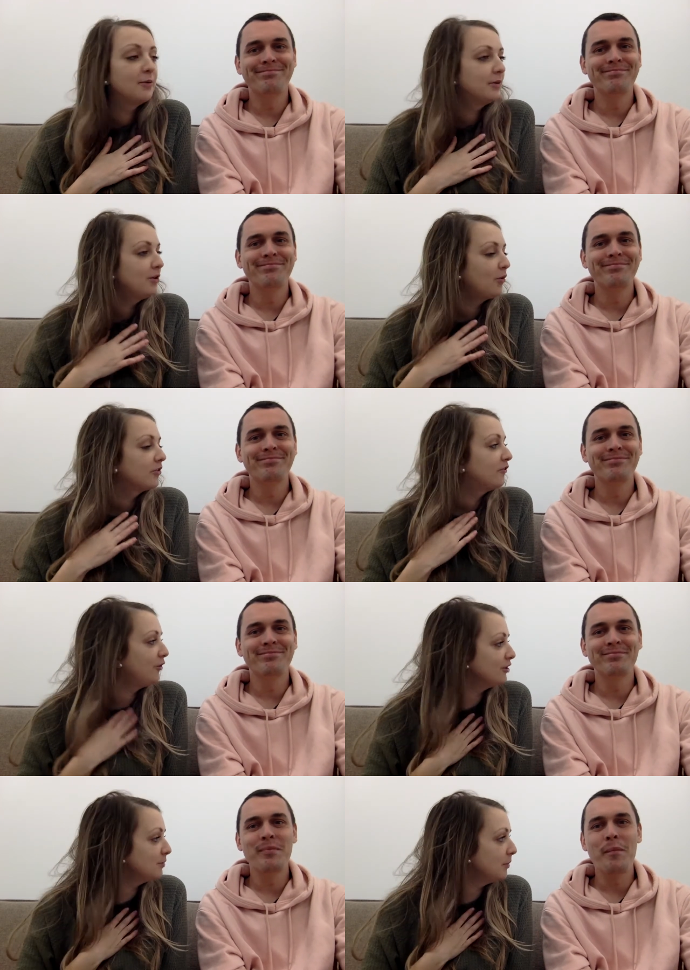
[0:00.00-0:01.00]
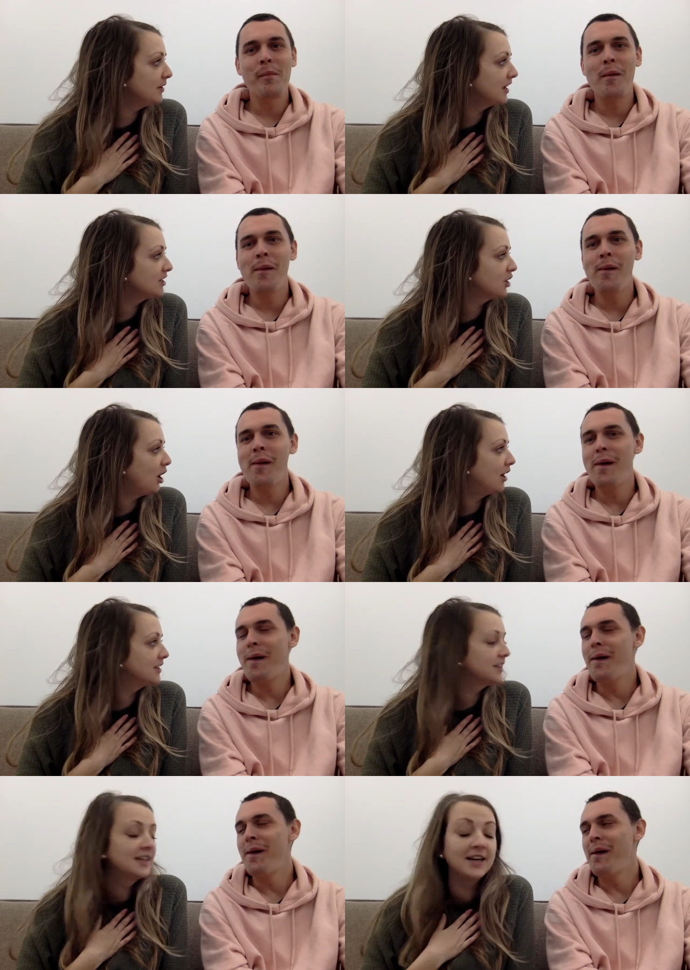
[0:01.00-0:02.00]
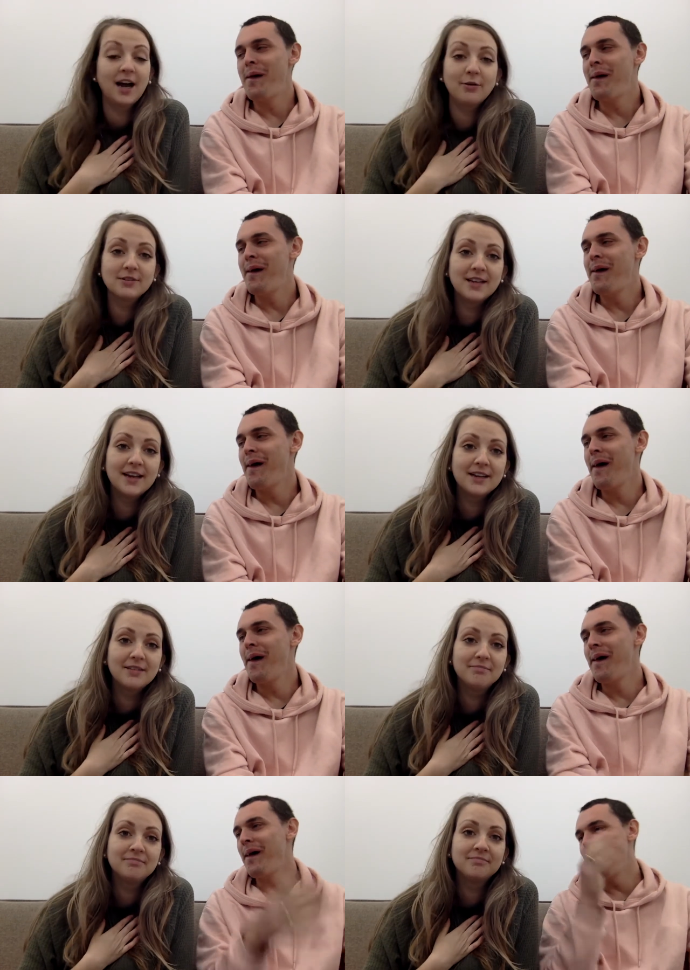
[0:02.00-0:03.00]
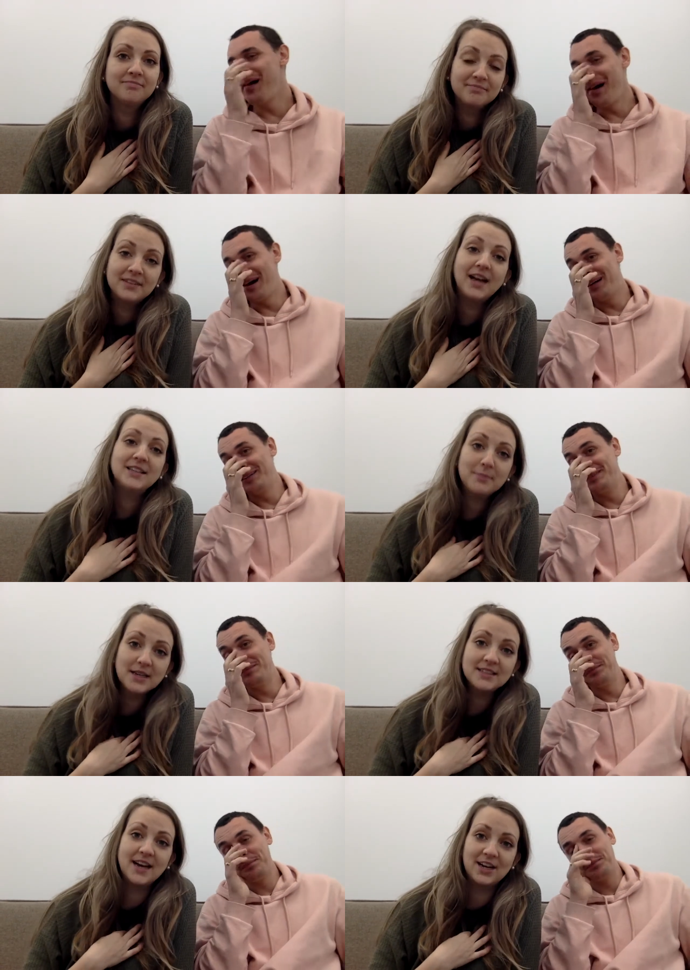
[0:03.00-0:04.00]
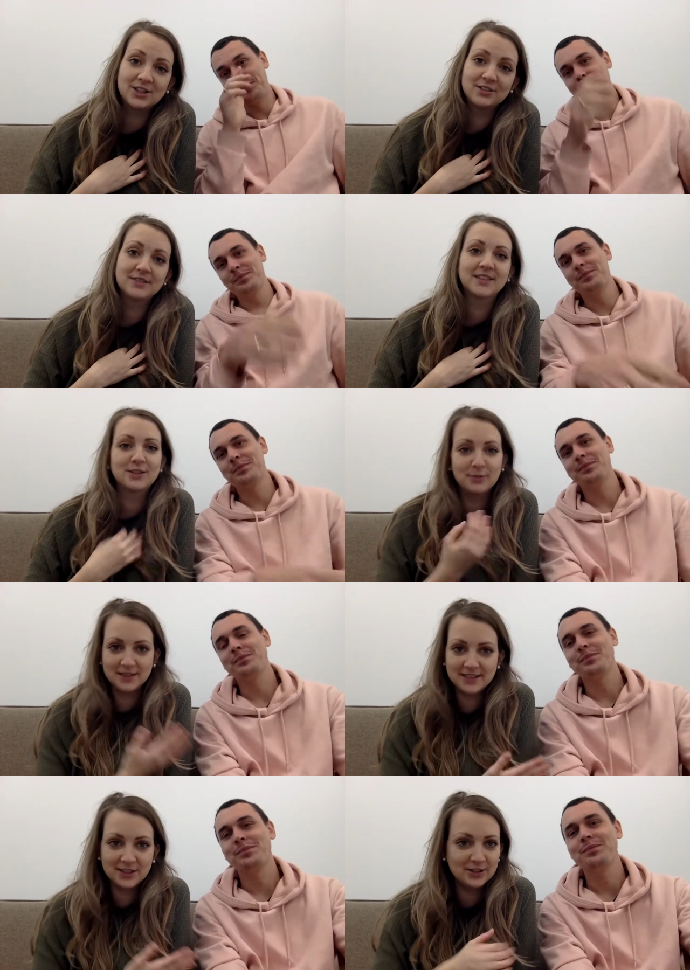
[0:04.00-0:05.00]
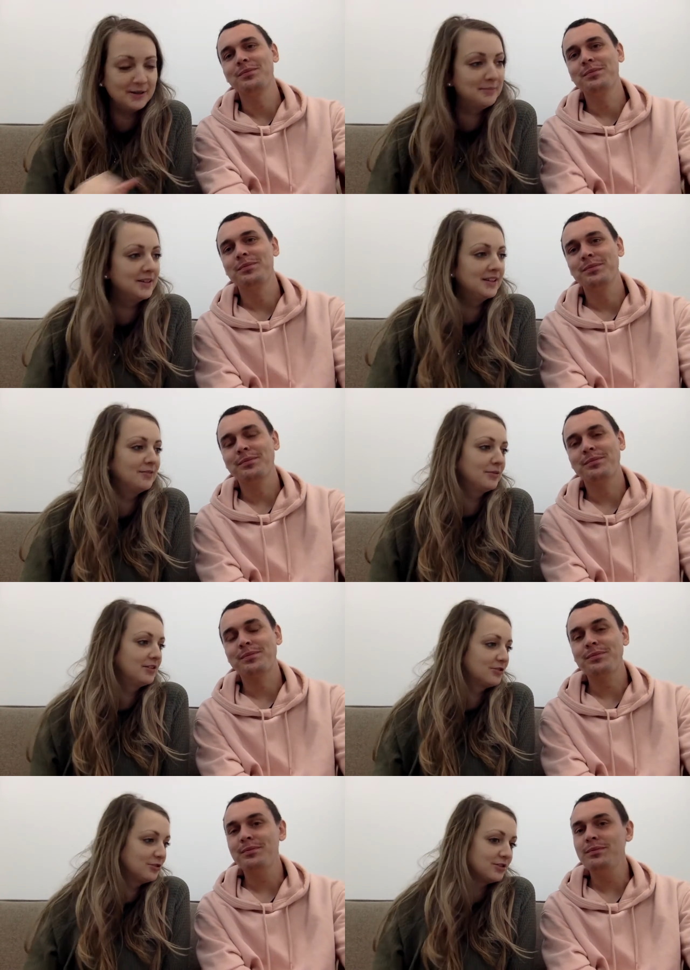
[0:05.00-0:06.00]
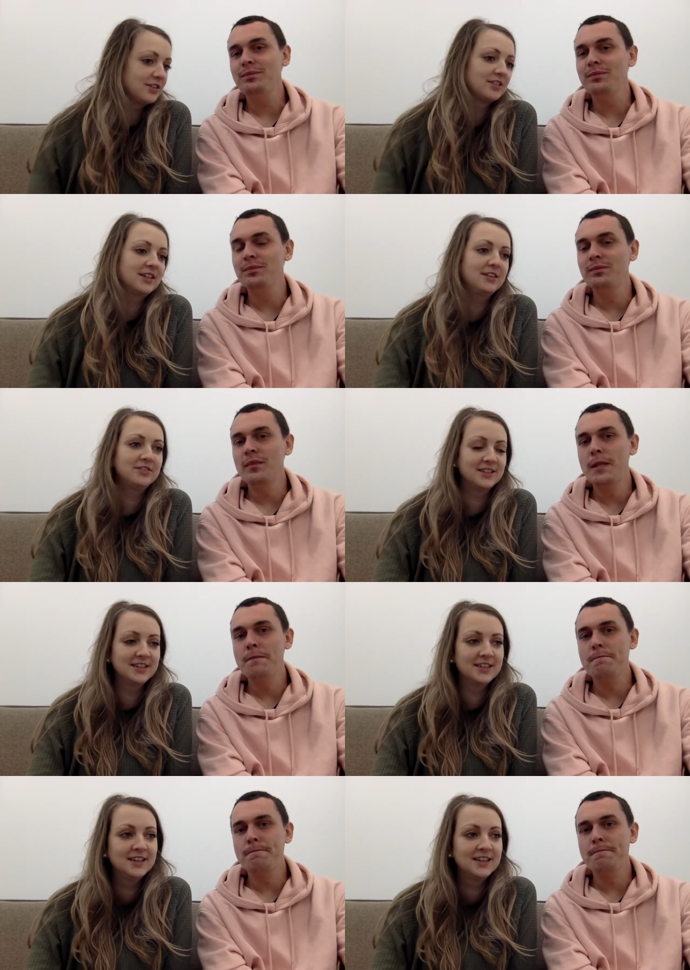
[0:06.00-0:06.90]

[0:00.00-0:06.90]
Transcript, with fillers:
Speaker 1: no, the first moment I saw it, I was like, nice mustache. And that's what I said to him. And then we introduced ourselves and